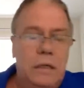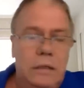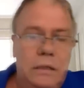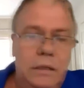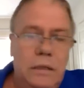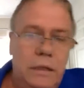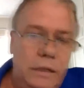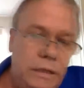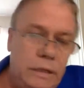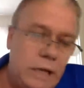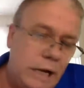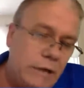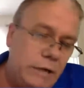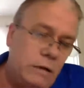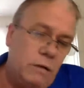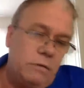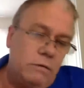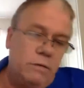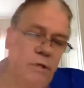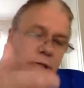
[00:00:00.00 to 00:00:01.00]
And
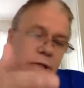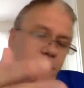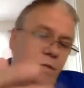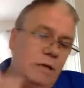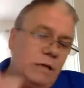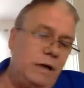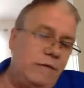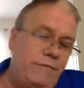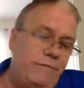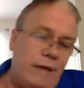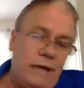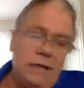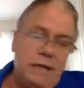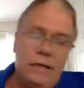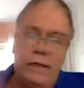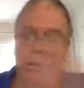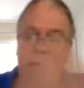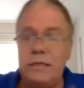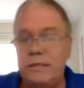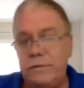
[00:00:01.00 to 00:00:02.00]
I know even
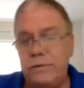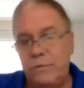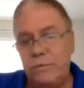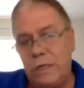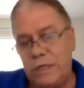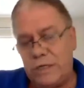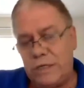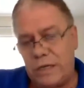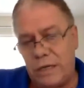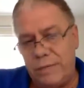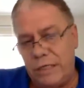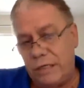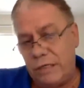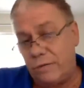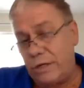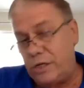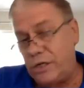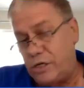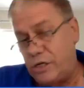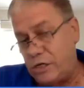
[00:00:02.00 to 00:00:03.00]
I've had a hint of what
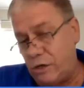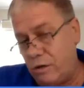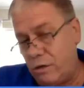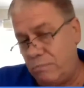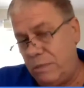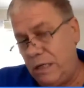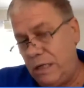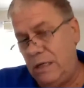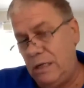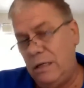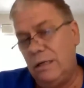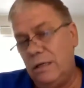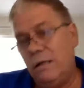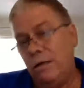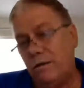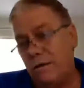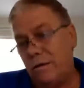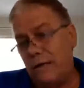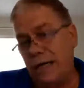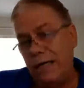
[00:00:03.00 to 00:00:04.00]
Jeremy has already shown
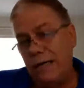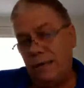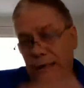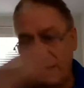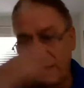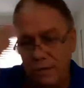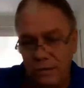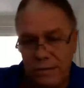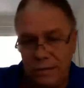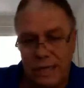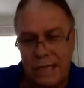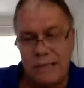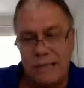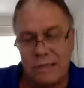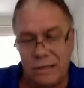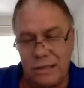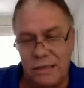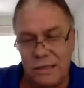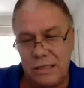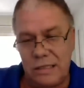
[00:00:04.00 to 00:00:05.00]
me, all right, that
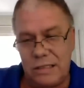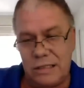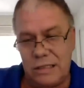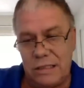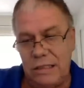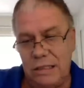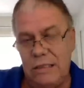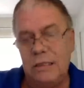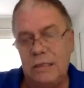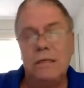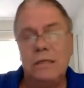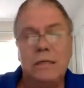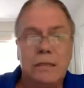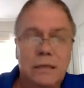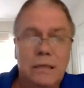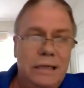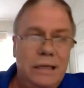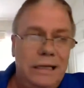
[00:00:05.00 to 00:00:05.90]
you guys are going to see.